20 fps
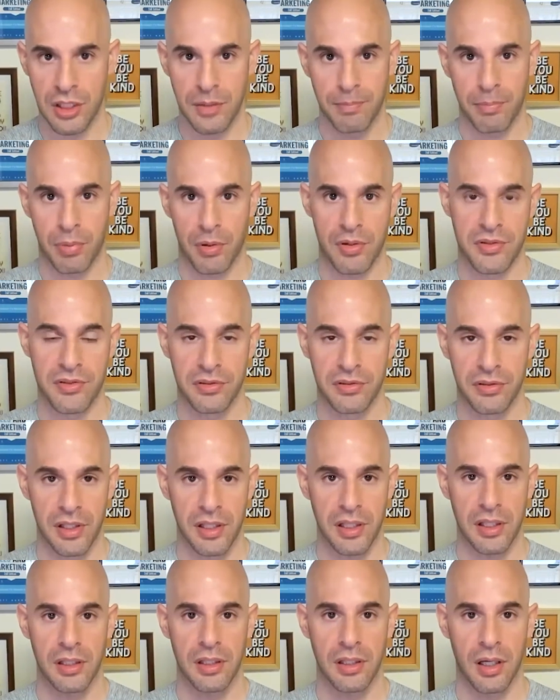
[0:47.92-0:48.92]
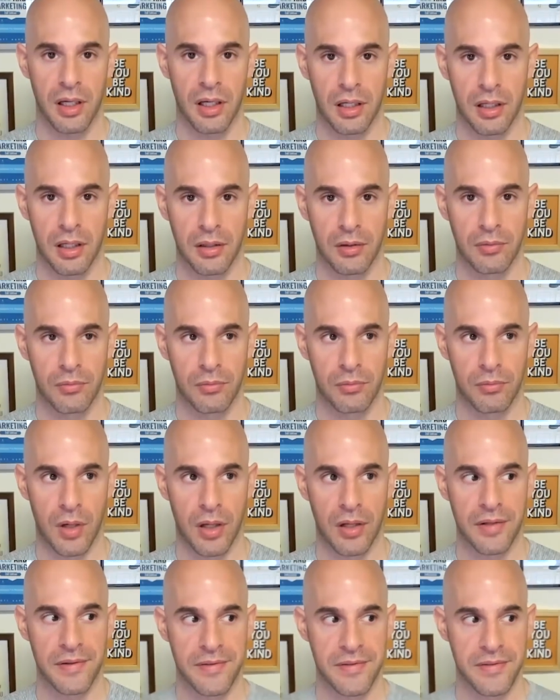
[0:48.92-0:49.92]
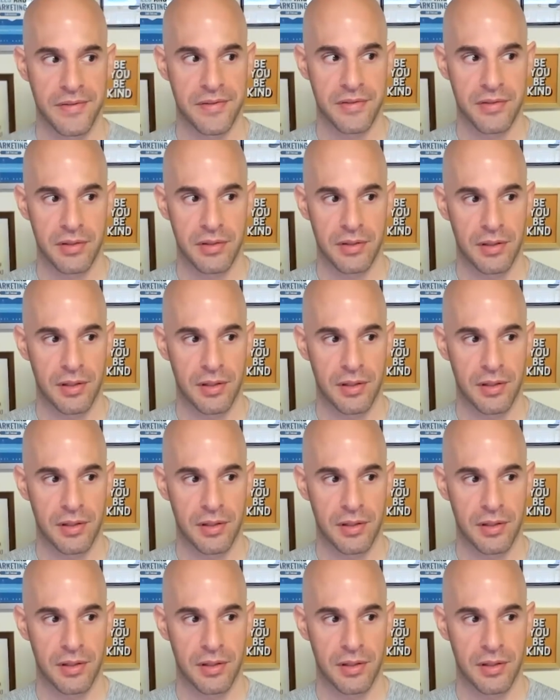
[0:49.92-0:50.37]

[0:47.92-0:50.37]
personally runs